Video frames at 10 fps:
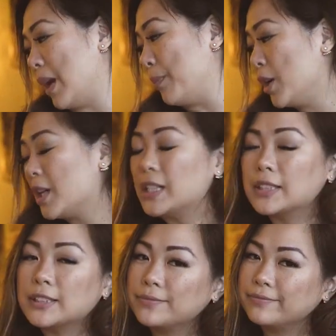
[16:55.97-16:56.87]
my book,
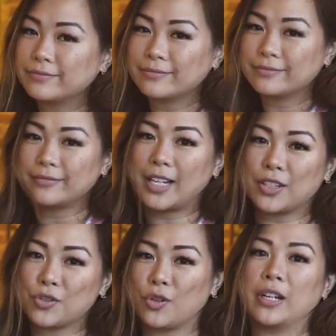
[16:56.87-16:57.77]

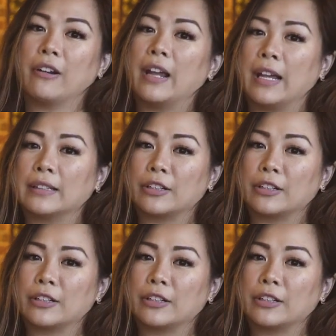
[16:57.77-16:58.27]
Extraordinary Hand